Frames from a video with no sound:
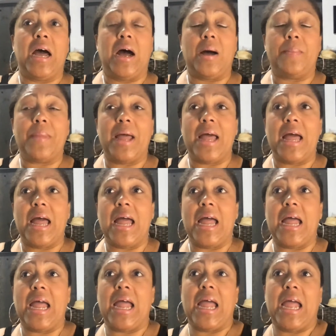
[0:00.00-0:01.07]
um,
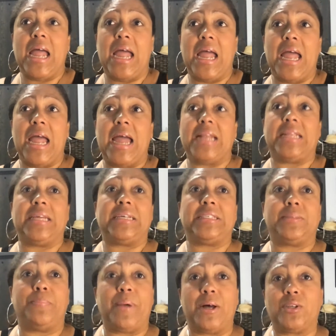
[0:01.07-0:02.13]

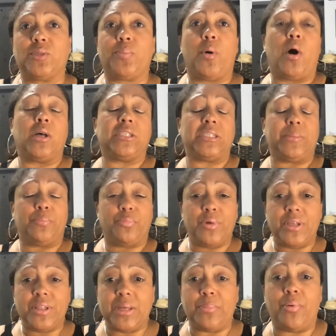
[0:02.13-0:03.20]
headaches, Bell's palsy,
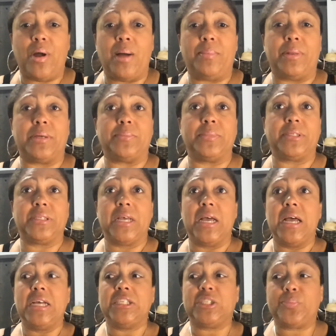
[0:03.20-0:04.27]
breathing problems,
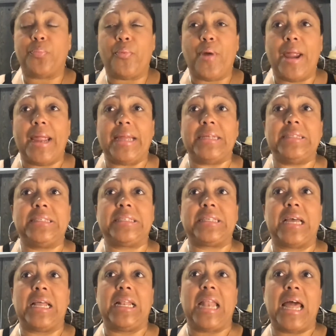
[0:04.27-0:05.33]

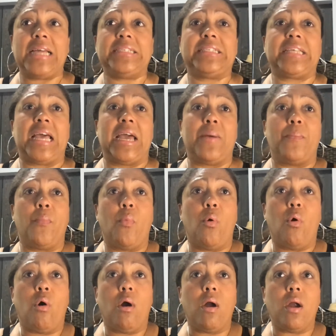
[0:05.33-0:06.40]
sprains, lice, and
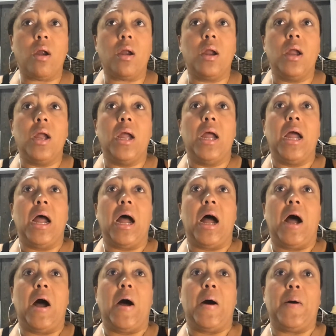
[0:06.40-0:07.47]
more.
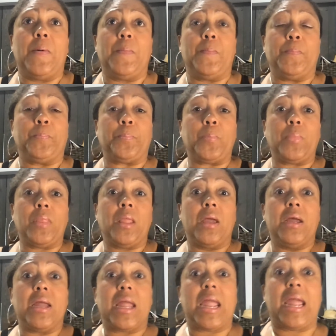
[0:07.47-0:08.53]
Um,
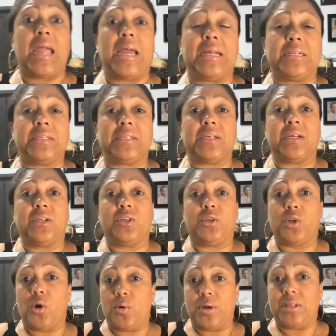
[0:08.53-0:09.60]
and
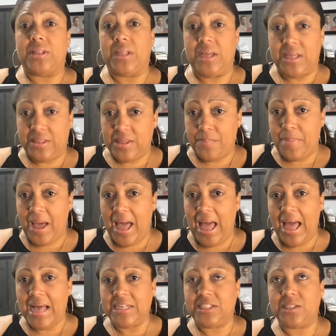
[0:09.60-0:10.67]
in the
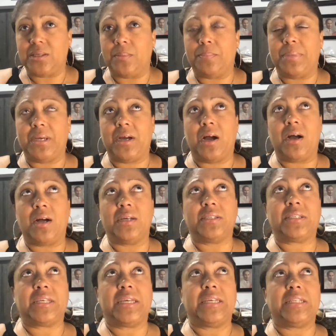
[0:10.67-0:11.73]
past,
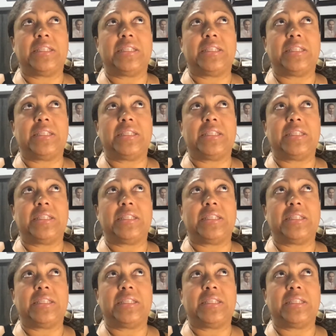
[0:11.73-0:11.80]
because